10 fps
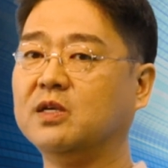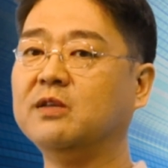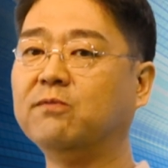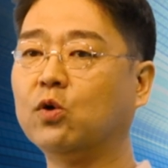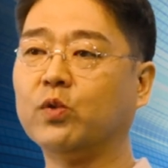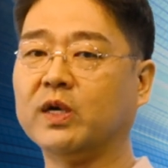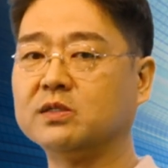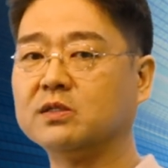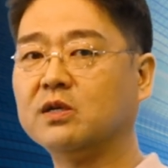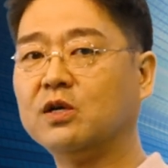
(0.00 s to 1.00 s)
in 4
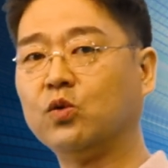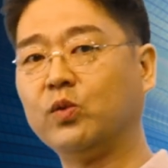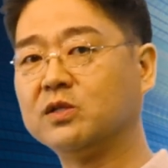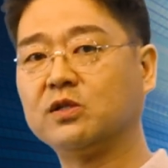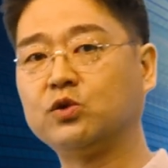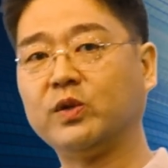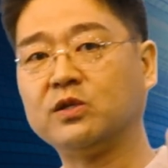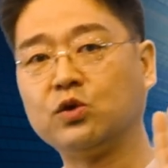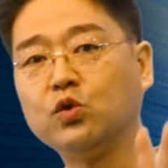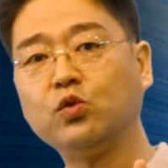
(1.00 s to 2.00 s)
weeks. We'll just do it
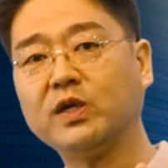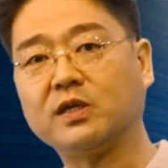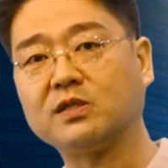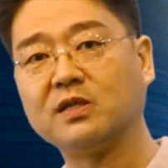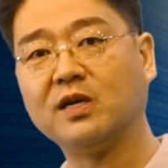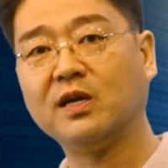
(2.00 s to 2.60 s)
in 2 weeks.